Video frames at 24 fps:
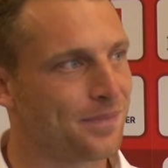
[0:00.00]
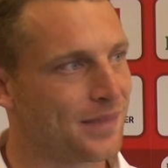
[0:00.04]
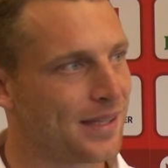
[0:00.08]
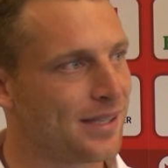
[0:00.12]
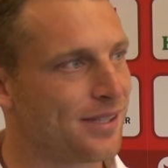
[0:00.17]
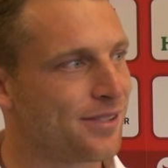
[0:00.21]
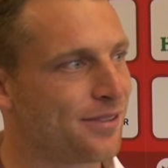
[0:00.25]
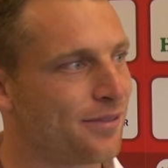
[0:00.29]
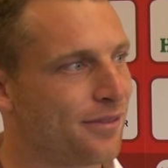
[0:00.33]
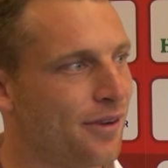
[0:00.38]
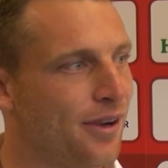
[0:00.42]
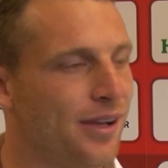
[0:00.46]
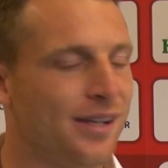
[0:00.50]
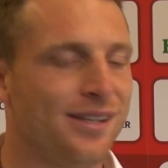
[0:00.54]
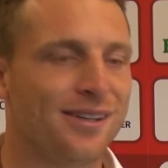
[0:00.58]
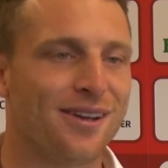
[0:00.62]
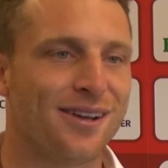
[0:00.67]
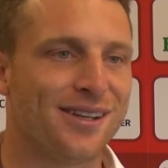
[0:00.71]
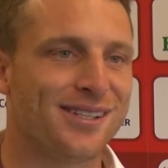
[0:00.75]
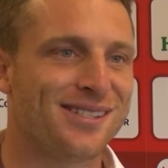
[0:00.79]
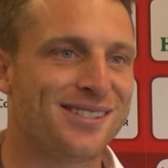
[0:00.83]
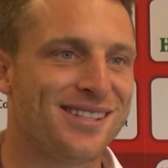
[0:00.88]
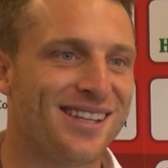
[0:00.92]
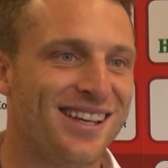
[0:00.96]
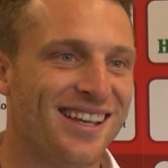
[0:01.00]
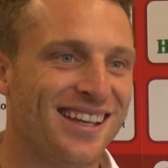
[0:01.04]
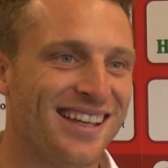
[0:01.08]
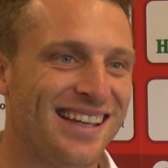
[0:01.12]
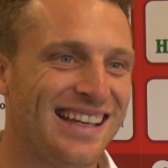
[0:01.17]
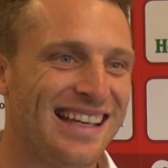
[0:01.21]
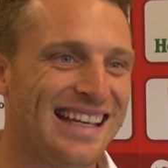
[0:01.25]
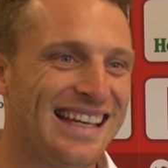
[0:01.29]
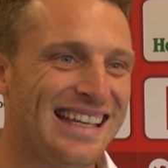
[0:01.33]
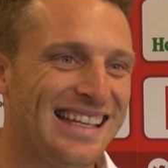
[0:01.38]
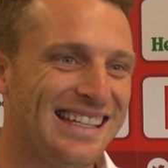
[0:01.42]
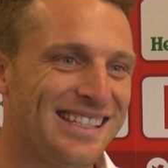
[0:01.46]
it's very nice
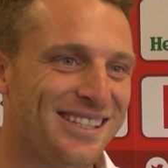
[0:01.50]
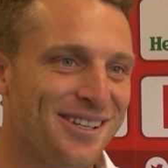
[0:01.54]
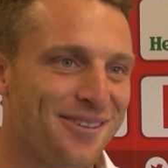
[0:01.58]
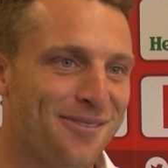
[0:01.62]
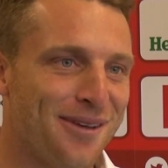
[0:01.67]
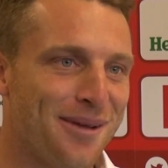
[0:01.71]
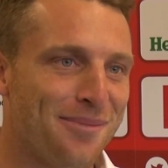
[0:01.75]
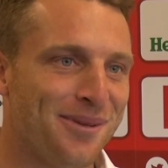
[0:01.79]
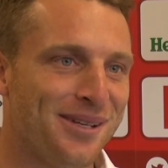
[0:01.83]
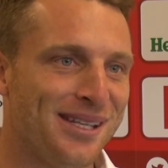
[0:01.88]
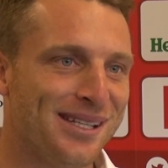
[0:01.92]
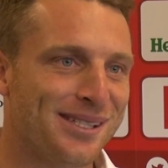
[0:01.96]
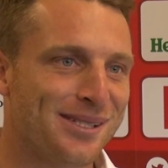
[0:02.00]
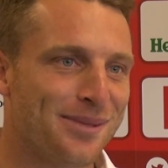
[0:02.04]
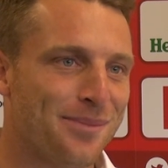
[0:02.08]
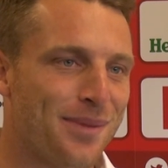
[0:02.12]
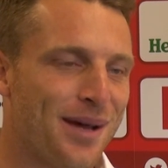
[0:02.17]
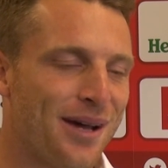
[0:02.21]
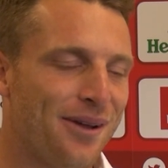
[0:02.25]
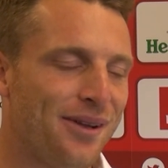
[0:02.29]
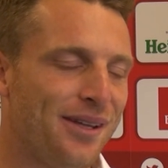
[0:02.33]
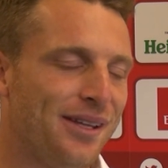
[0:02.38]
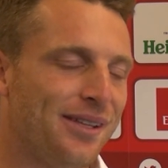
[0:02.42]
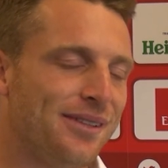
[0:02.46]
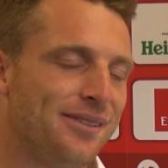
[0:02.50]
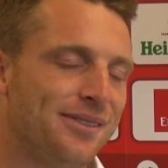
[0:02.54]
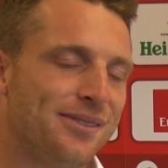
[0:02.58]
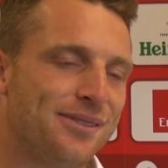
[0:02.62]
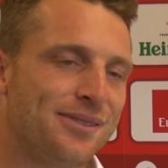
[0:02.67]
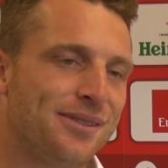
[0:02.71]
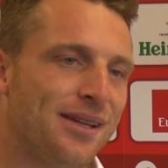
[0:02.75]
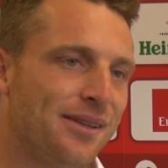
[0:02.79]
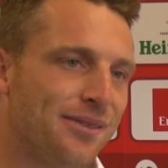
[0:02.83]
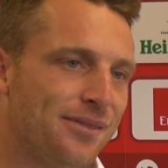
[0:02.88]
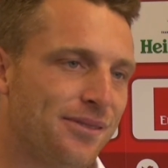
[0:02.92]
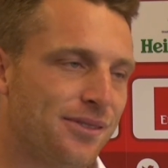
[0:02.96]
to reminisce about it
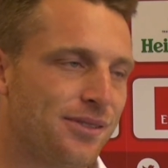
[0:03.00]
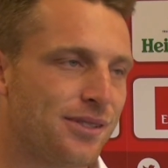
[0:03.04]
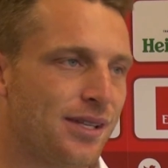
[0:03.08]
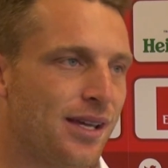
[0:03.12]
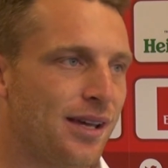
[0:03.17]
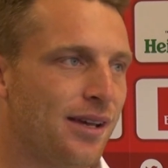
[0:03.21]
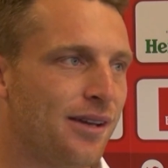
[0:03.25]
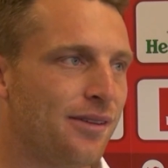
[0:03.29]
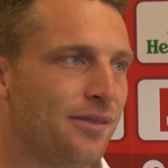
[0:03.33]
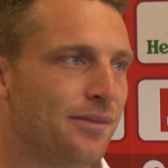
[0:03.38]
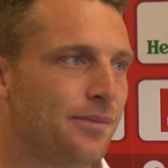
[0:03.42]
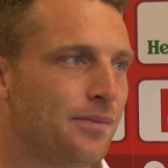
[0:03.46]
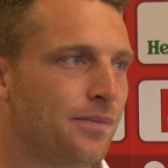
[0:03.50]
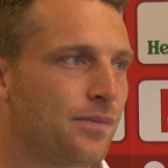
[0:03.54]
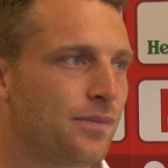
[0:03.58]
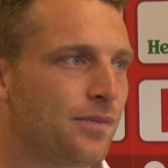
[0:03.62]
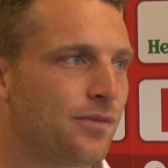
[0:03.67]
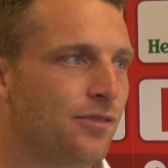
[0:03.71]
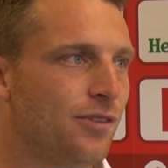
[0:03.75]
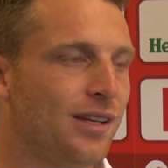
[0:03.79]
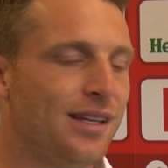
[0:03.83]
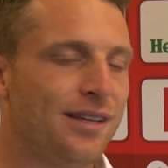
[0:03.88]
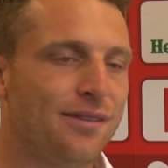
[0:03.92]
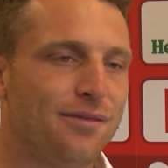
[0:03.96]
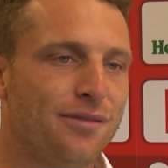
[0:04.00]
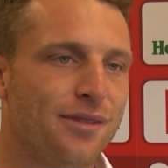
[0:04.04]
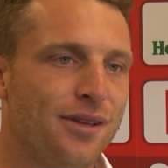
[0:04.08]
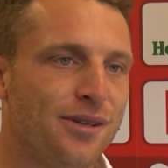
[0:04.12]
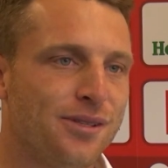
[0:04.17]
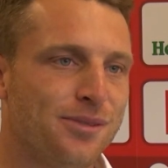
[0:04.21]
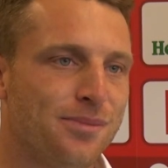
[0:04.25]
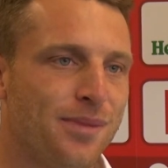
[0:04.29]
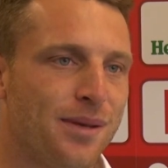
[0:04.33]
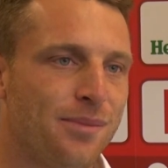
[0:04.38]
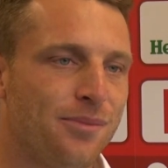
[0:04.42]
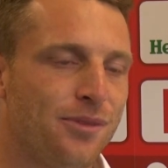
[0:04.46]
and relive
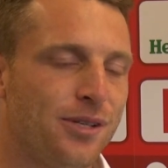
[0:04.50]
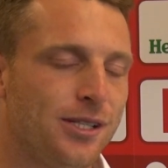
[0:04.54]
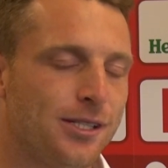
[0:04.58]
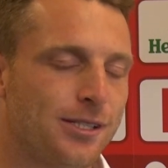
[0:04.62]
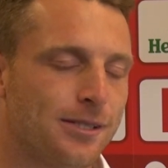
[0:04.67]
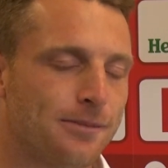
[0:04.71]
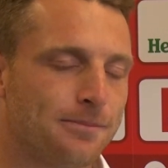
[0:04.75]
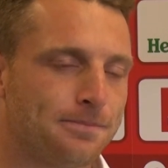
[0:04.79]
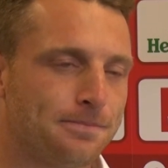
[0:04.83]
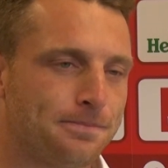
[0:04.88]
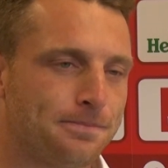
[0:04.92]
those memories.